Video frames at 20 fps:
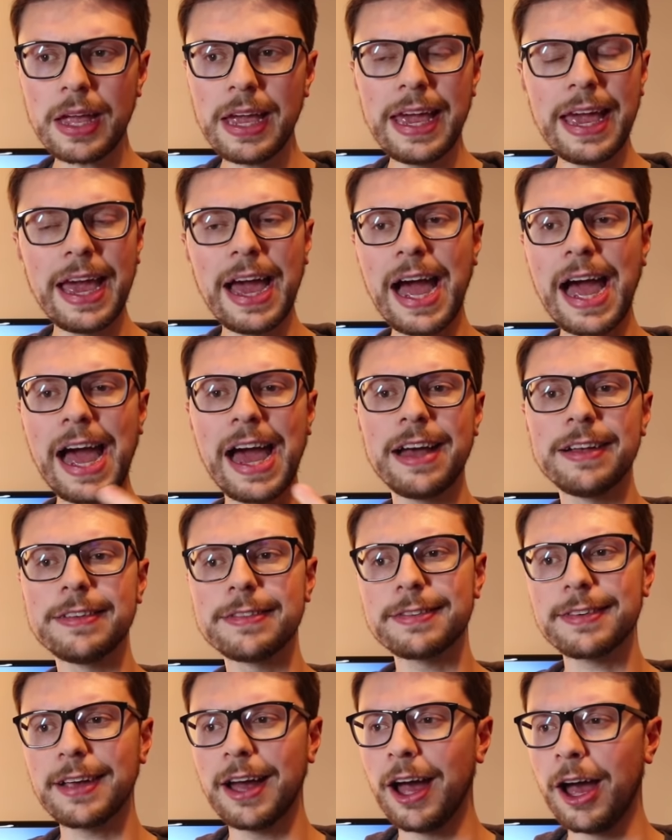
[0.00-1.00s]
It
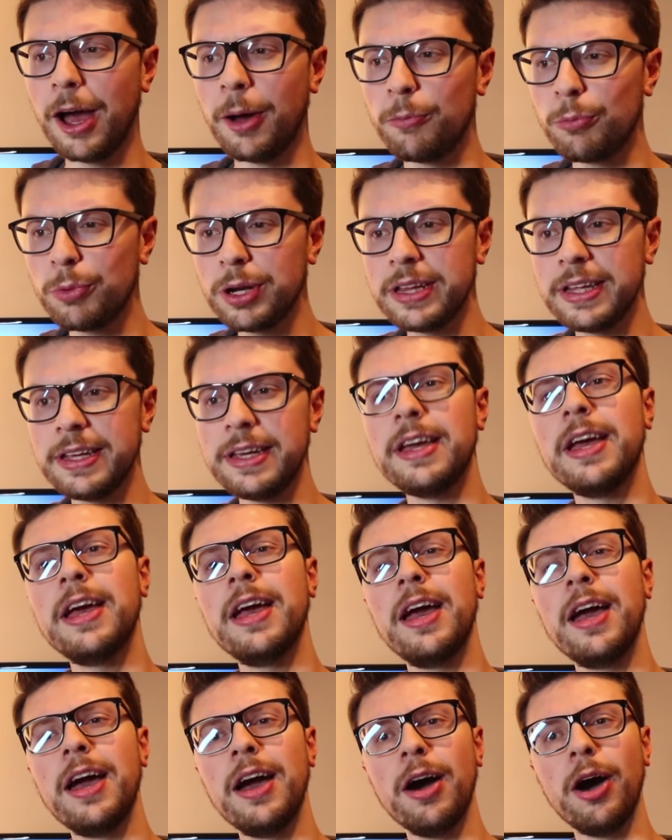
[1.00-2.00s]
has really
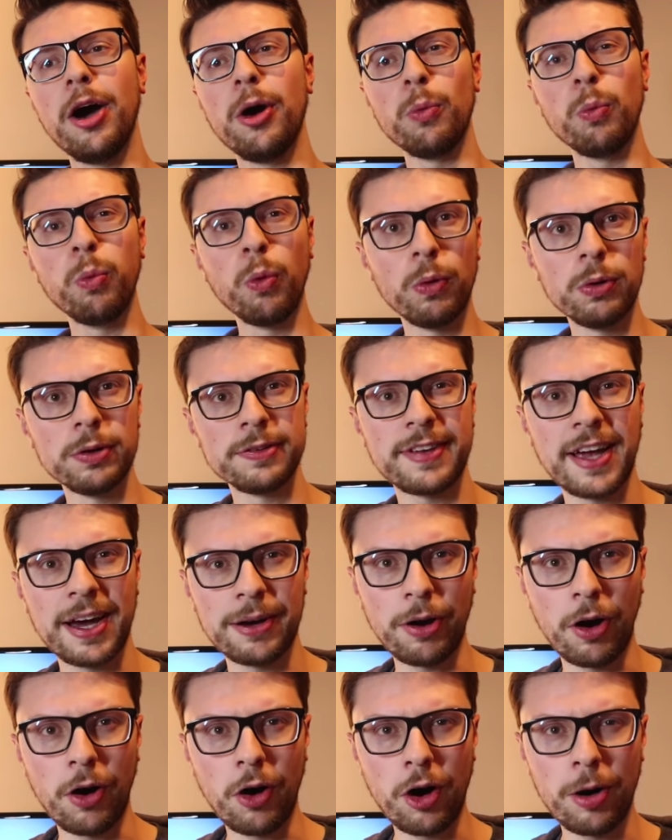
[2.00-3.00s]
worn
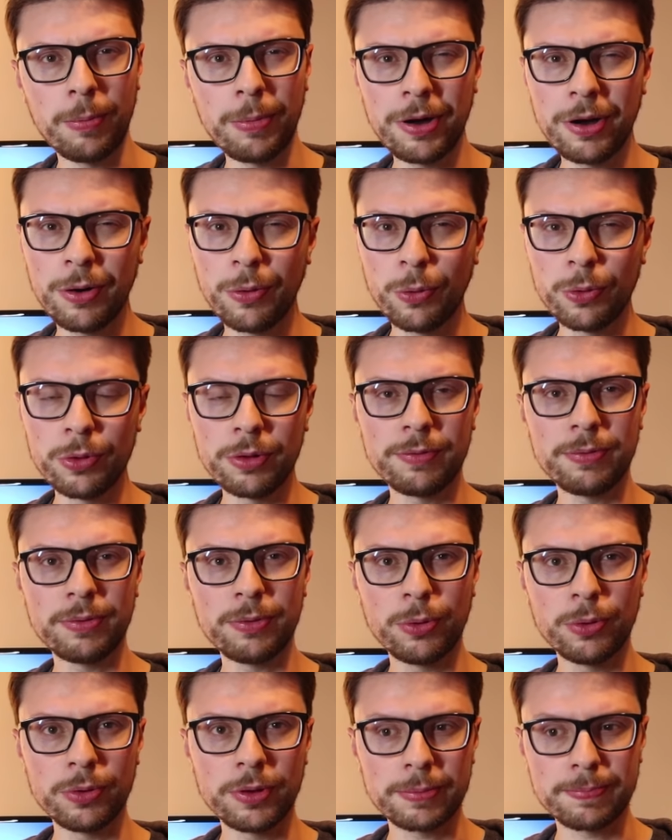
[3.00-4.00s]
down armor. All
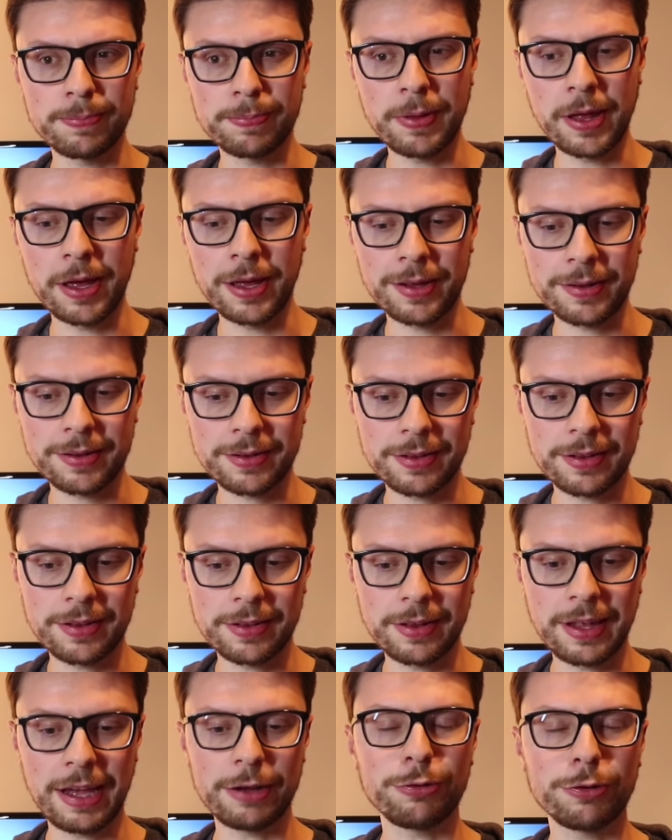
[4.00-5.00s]
the
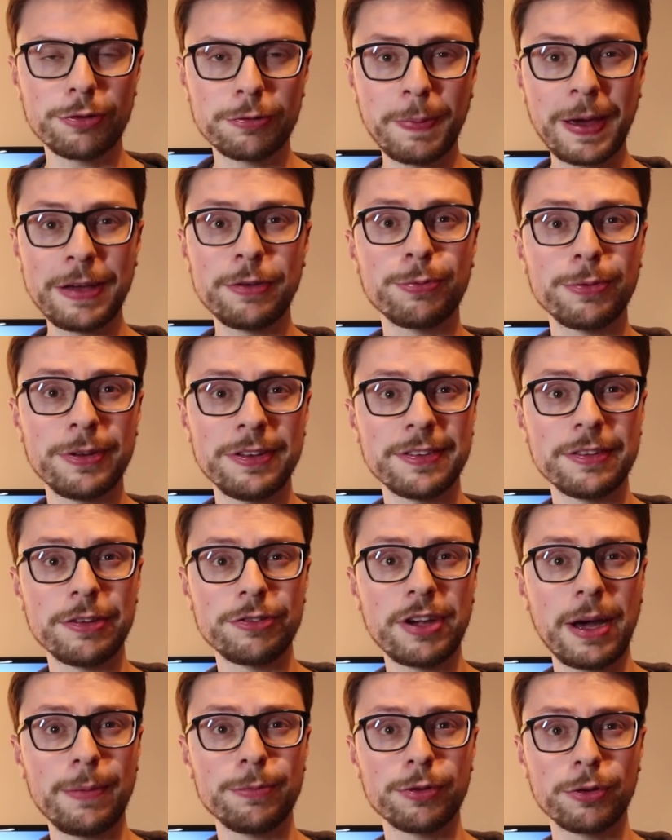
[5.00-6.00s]
actual Space Marines in the
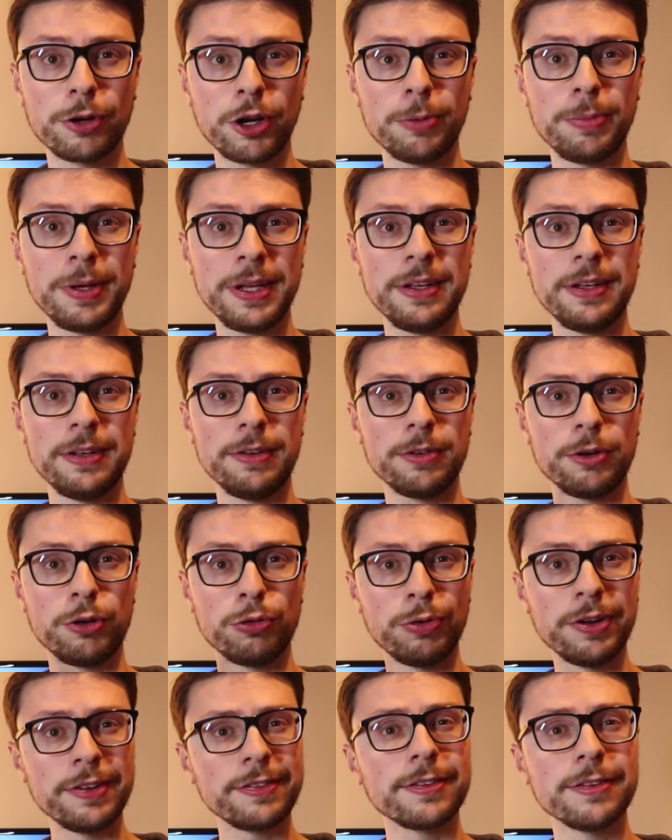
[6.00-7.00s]
chapter are going to be
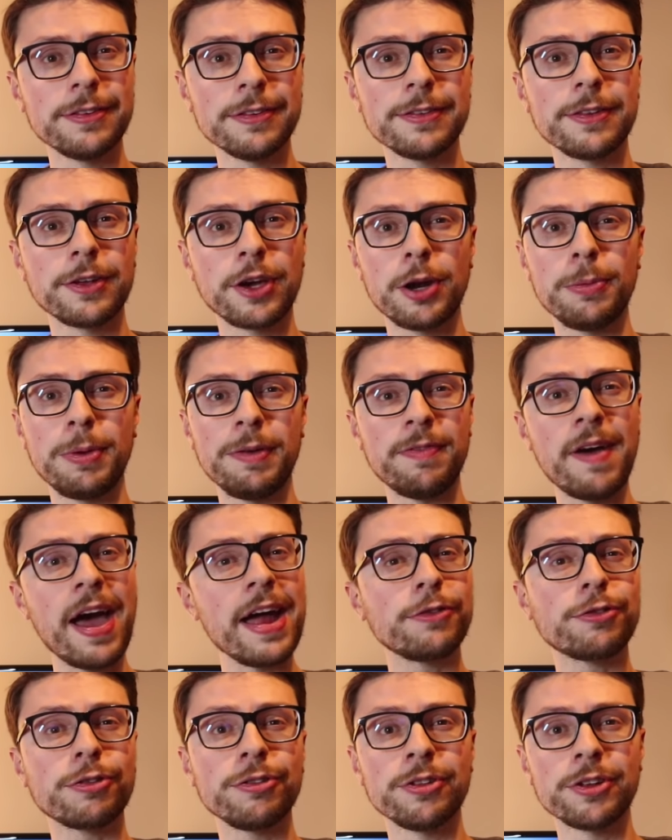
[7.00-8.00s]
grizzled. They're going to be
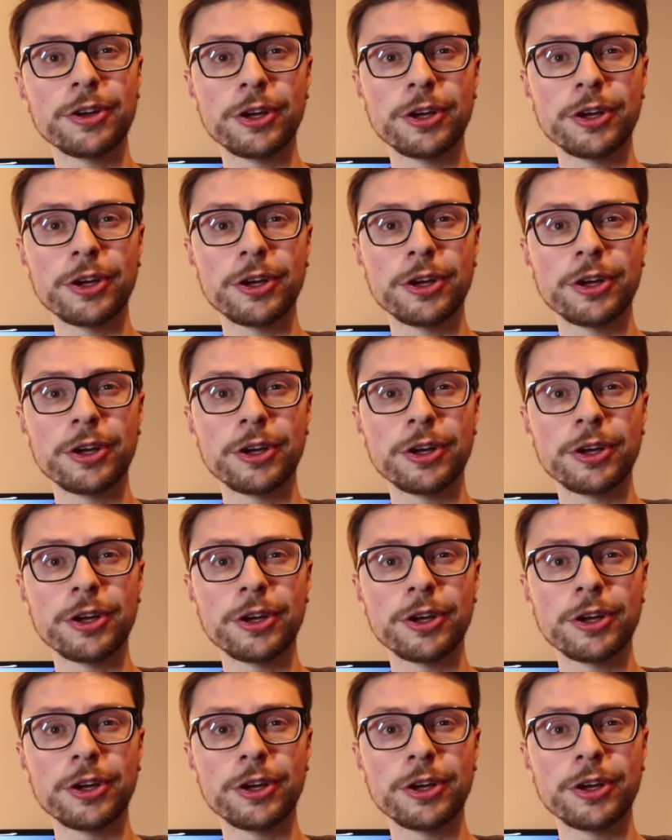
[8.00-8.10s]
veteran.